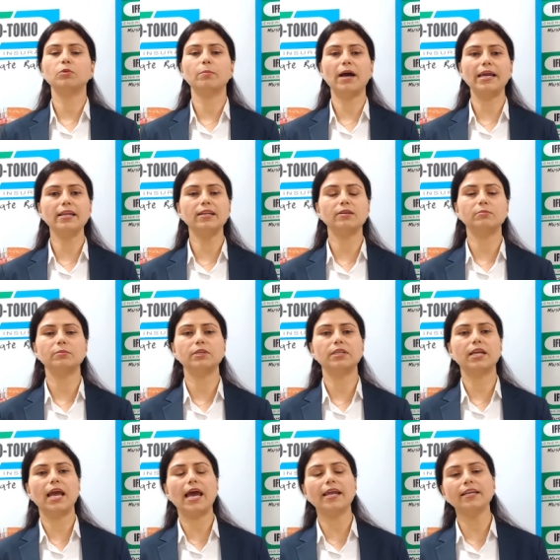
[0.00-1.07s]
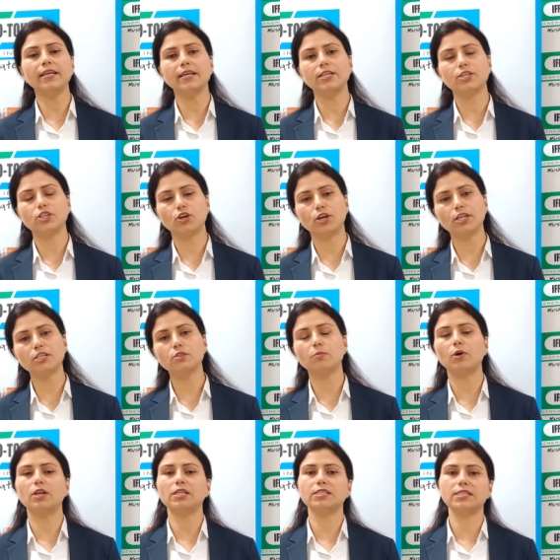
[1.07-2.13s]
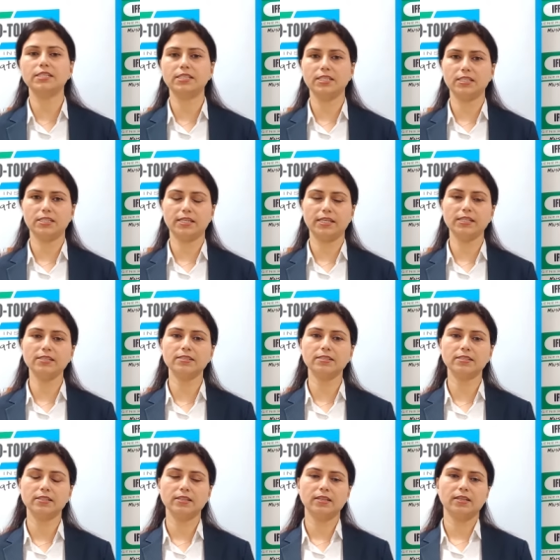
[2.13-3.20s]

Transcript: mobile number and insurance policy details